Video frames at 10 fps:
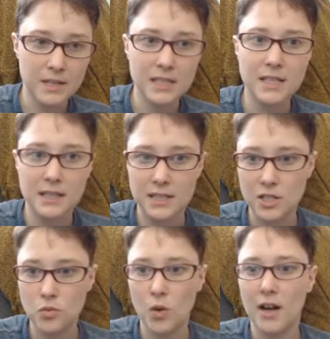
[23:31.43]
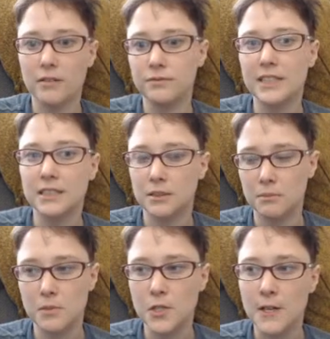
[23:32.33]
Things like this is why
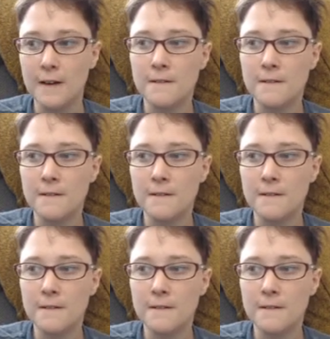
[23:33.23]
victims